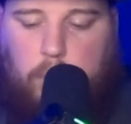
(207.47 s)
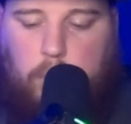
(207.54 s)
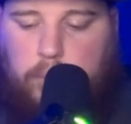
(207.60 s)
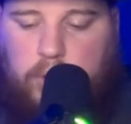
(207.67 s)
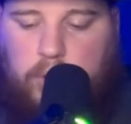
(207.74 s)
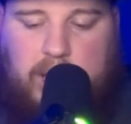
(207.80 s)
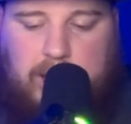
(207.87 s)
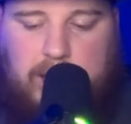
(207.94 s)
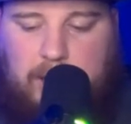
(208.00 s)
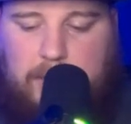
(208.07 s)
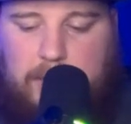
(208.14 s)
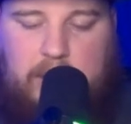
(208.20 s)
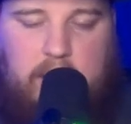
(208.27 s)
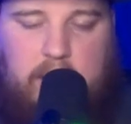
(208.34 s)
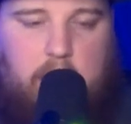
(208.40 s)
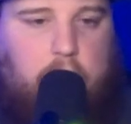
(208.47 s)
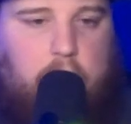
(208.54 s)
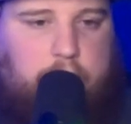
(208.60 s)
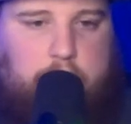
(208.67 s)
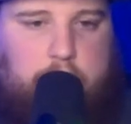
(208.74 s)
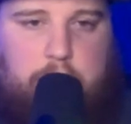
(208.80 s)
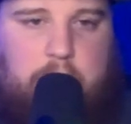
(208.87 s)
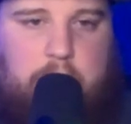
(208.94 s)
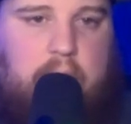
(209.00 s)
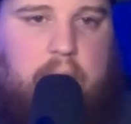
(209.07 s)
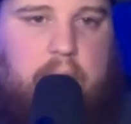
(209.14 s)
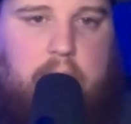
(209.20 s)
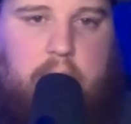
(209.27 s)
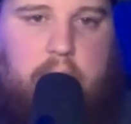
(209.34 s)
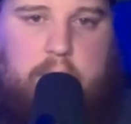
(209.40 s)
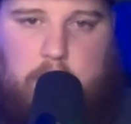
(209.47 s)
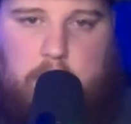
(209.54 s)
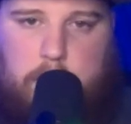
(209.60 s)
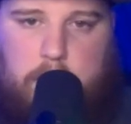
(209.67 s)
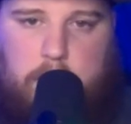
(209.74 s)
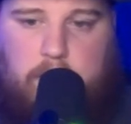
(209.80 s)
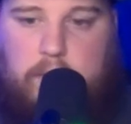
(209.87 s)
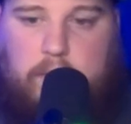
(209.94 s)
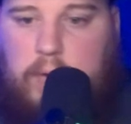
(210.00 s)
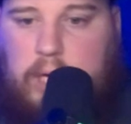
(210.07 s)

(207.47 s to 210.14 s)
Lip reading: losing a Lee McNeil for 2 weeks in terms of